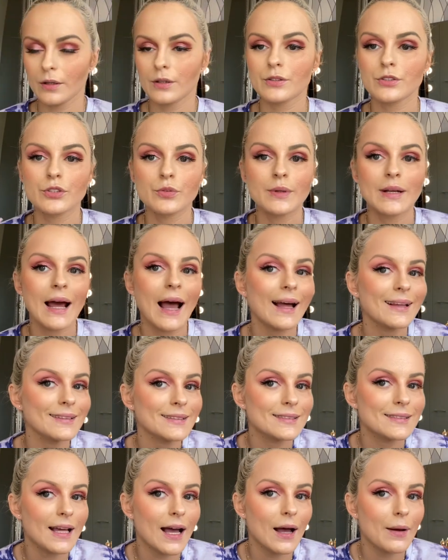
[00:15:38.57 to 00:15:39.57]
And to
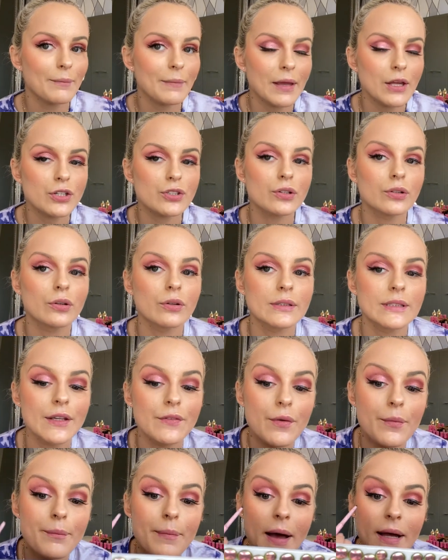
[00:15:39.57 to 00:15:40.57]
enhance that and make sure it looks
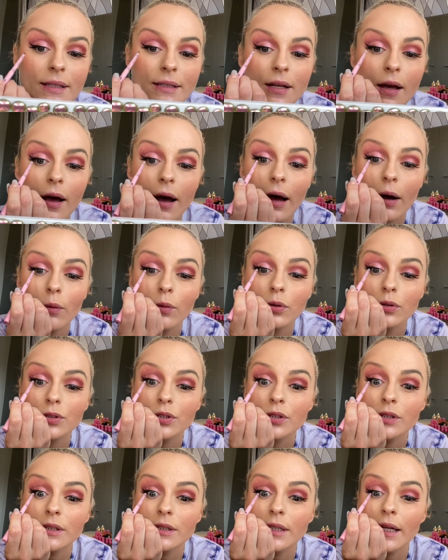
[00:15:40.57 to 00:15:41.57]
even better, I will
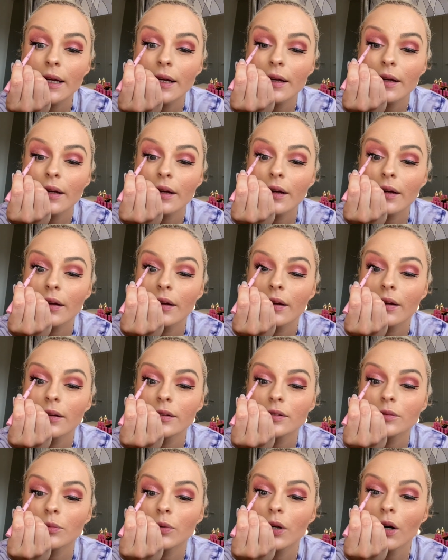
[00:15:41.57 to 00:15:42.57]
just take
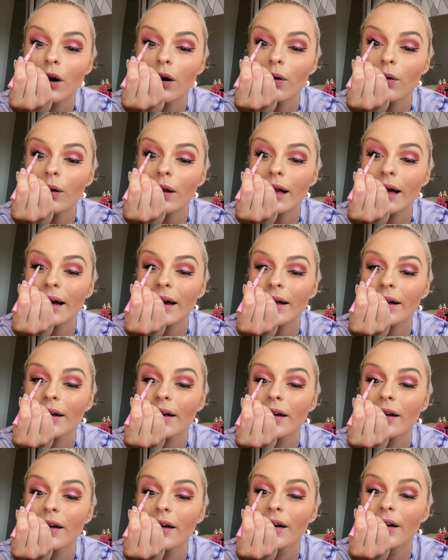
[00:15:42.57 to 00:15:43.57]
some coal
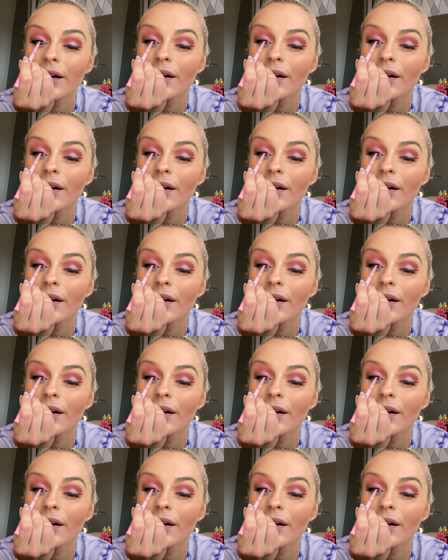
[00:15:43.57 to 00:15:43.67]
liner